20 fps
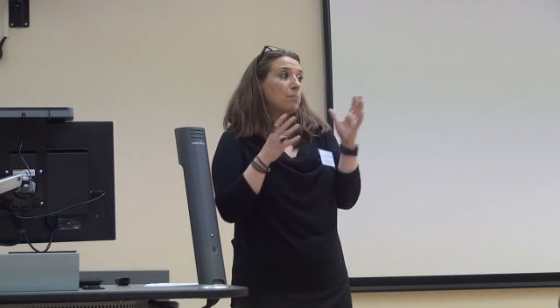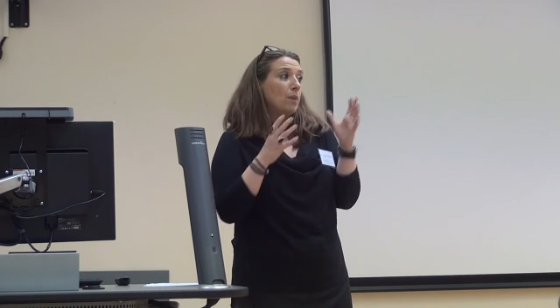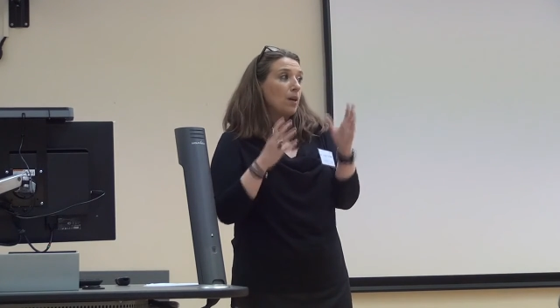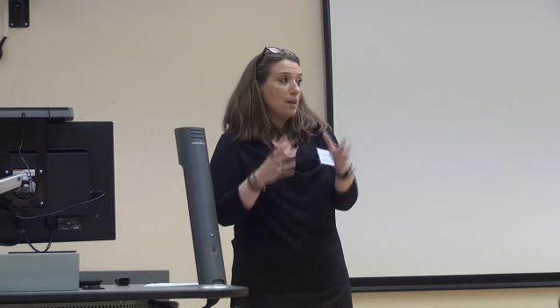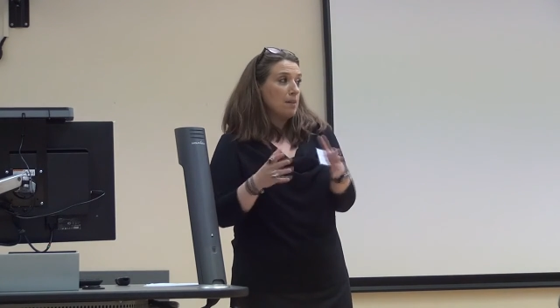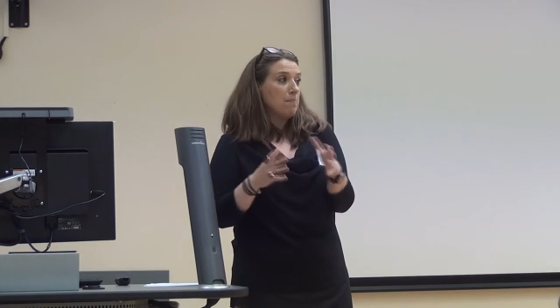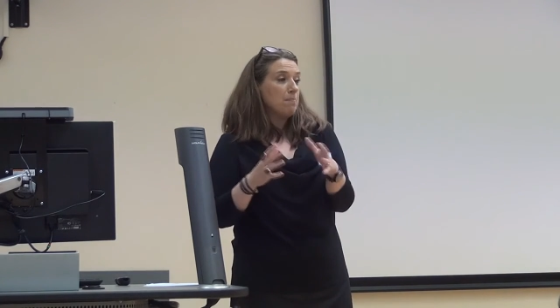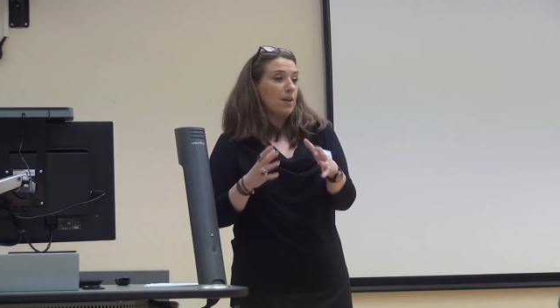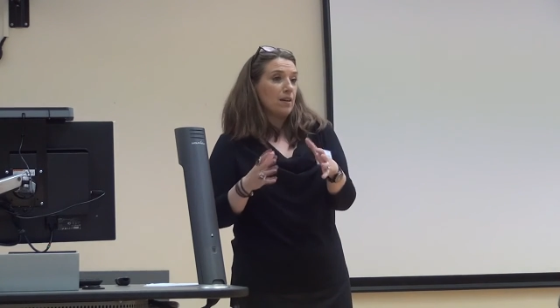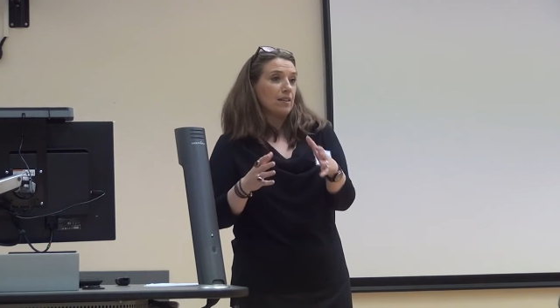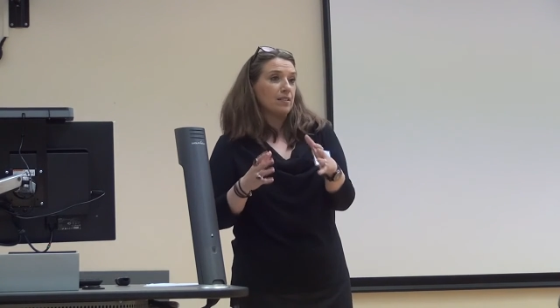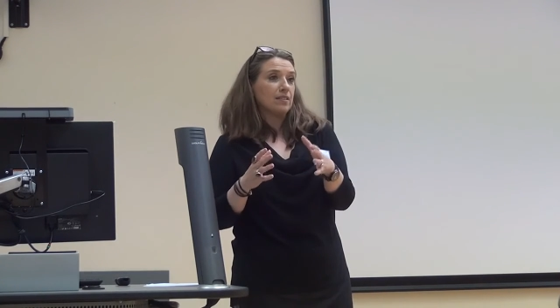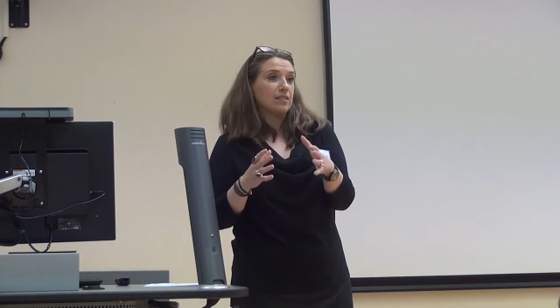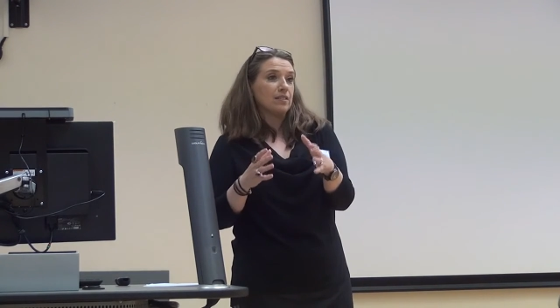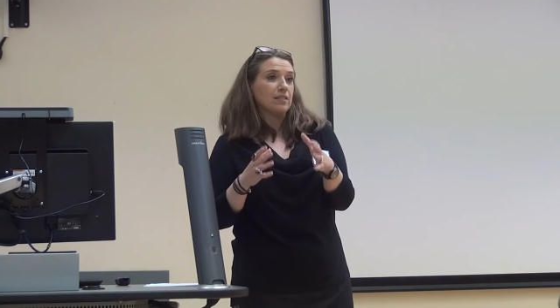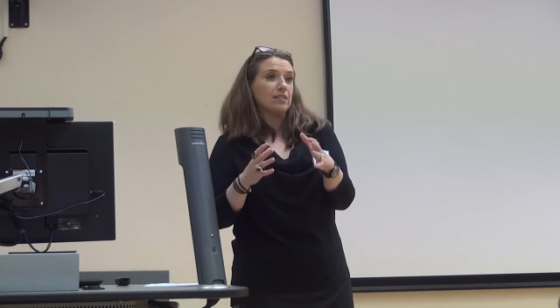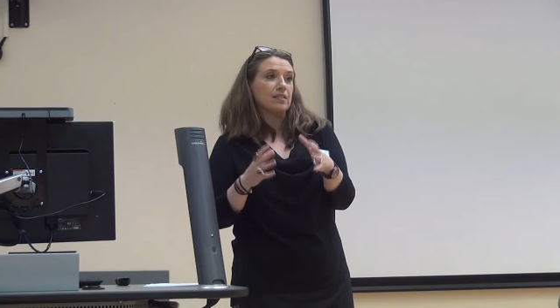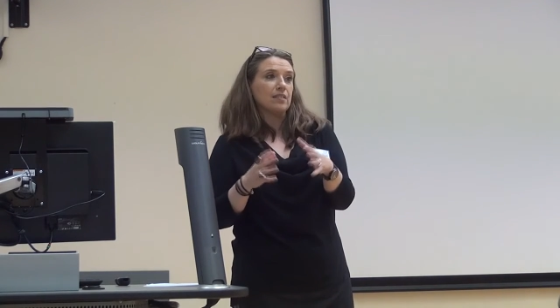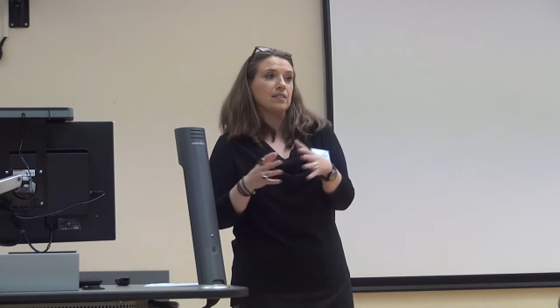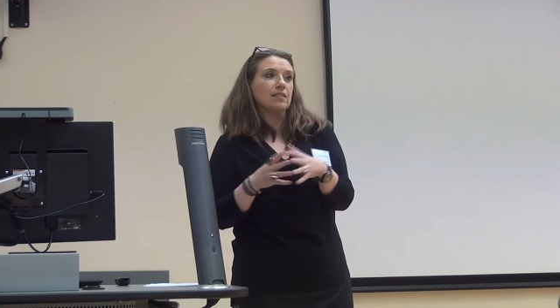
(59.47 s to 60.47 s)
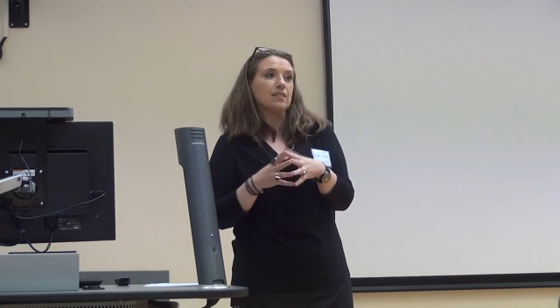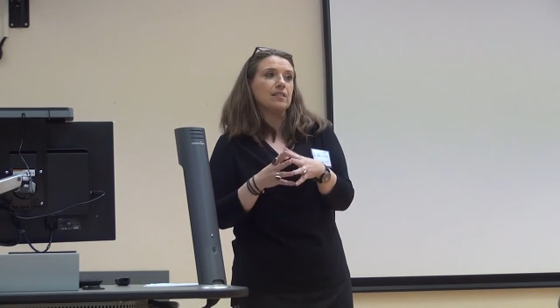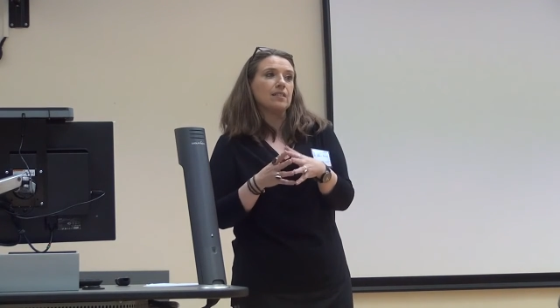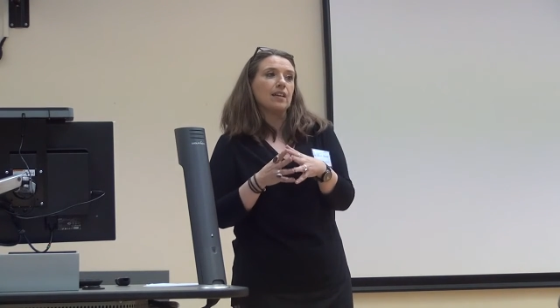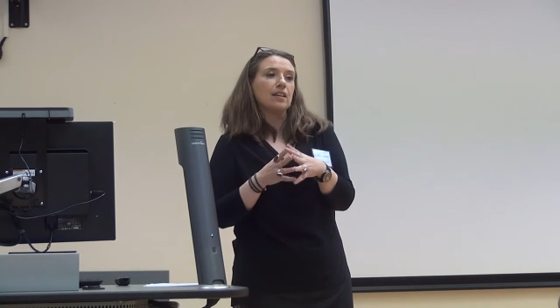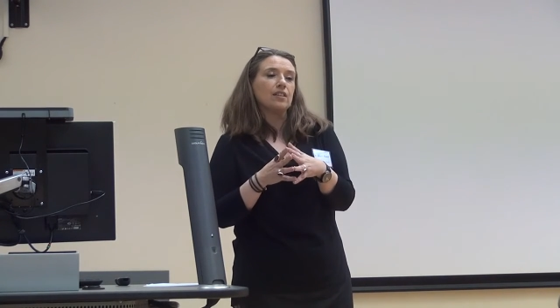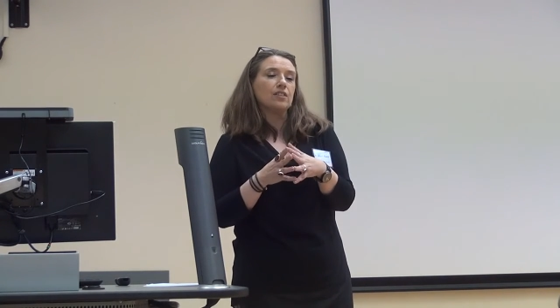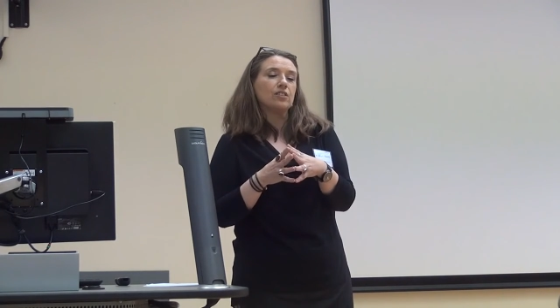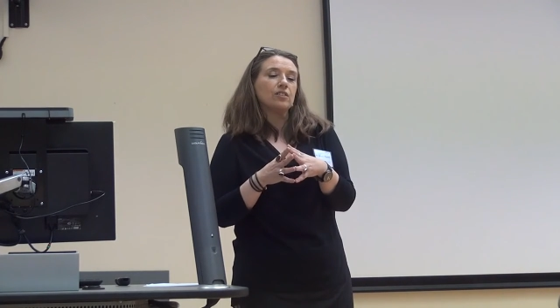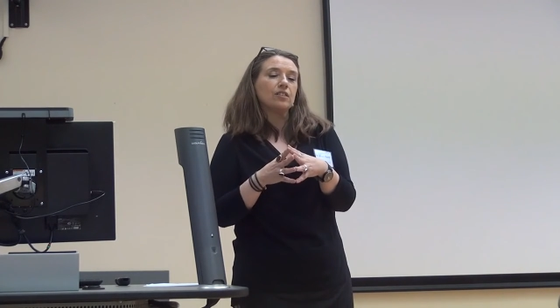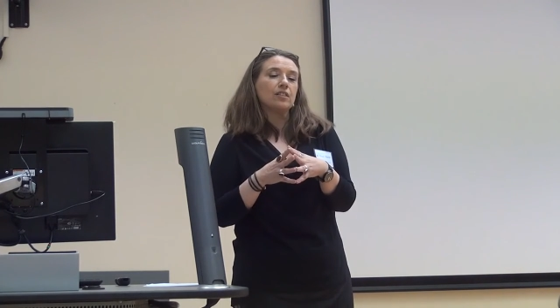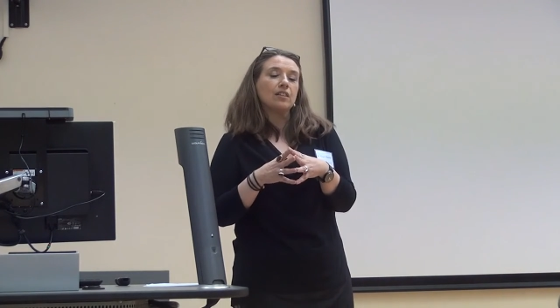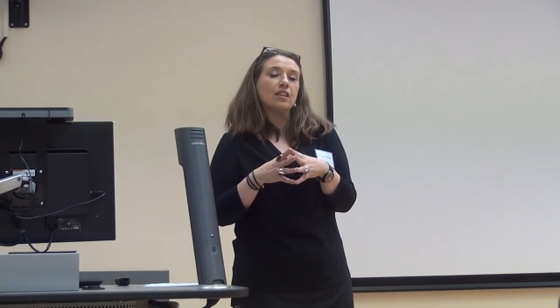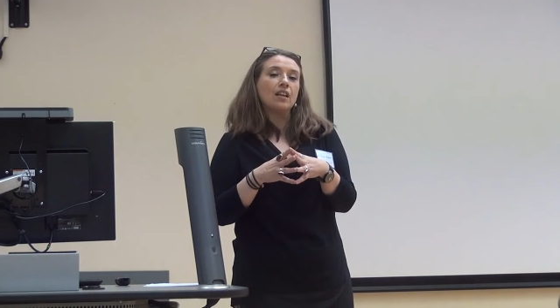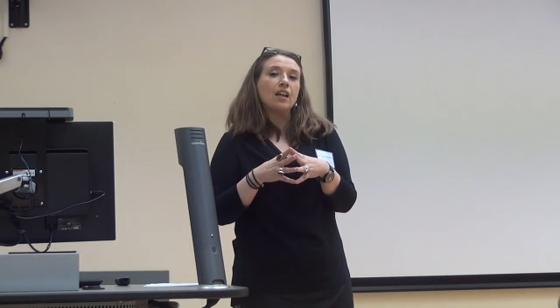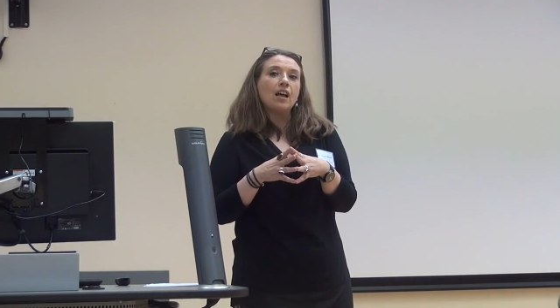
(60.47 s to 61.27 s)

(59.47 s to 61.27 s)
my master's dissertation,